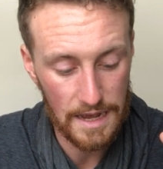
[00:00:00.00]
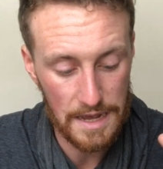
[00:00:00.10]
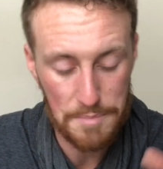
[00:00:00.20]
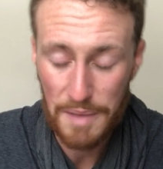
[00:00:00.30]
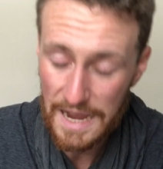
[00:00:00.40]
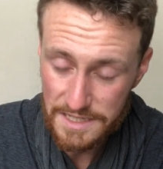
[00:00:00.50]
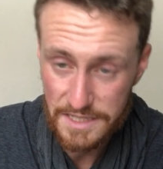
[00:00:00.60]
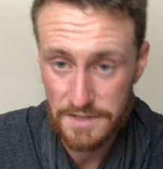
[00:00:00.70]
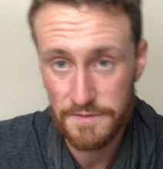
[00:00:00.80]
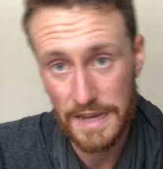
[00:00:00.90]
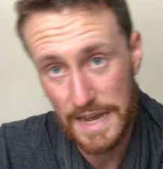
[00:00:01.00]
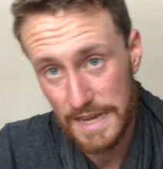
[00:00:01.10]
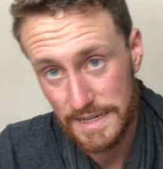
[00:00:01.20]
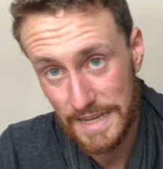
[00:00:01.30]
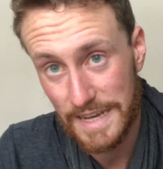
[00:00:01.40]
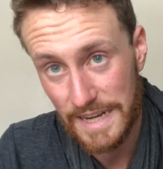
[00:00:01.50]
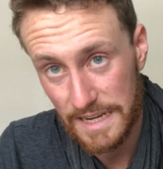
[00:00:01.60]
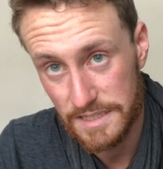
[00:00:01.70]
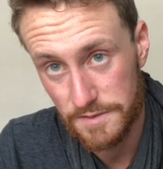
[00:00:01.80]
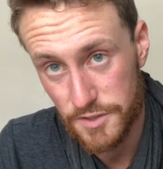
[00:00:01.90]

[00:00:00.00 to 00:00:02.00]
a passive and an active